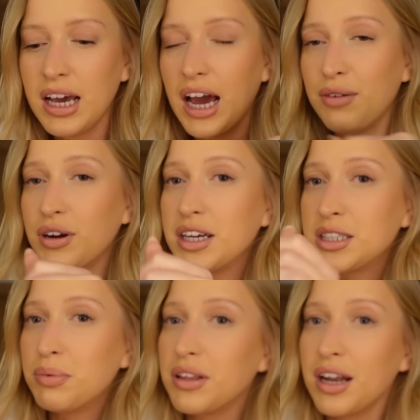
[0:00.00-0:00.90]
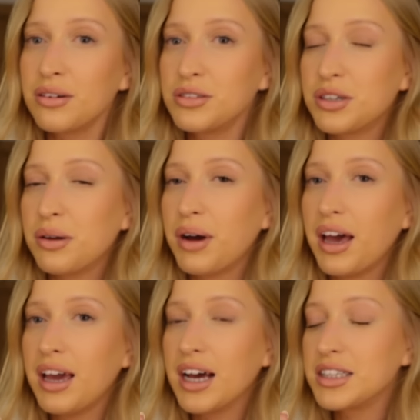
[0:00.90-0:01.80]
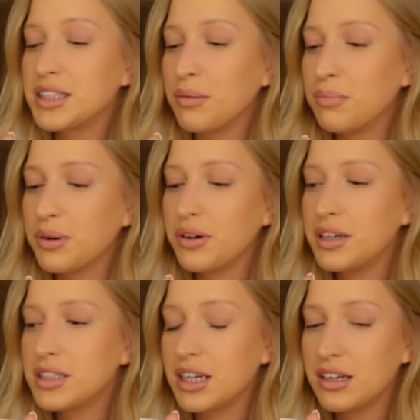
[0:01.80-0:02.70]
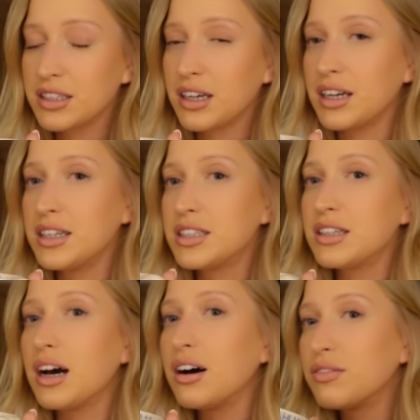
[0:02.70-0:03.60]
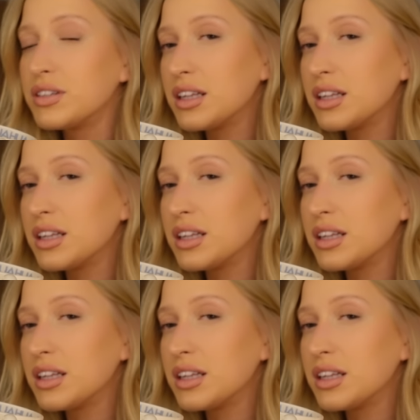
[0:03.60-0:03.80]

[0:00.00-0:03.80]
Everyone has to put their laundry away at some point. It looks like I need to do that after